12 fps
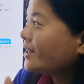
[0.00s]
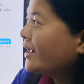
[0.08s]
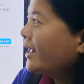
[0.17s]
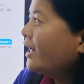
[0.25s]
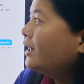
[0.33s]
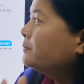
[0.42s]

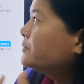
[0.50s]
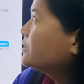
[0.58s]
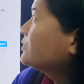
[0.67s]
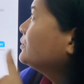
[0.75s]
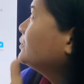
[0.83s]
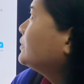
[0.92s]
helps
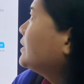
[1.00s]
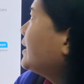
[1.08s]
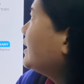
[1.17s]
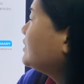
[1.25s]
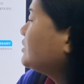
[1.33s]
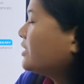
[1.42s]
to
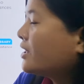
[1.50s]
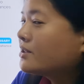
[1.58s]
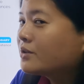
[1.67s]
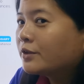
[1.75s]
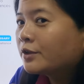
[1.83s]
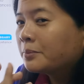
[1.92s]

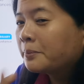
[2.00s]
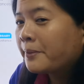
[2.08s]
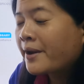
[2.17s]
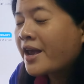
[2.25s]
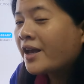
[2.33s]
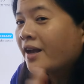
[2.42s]
digest or
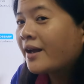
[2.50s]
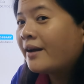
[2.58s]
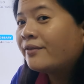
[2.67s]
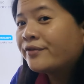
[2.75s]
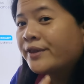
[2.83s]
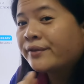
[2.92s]
break
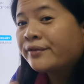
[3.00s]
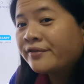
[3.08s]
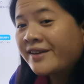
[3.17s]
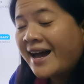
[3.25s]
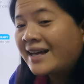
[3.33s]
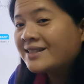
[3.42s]
up the
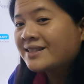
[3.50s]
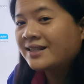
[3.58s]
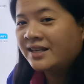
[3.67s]
fats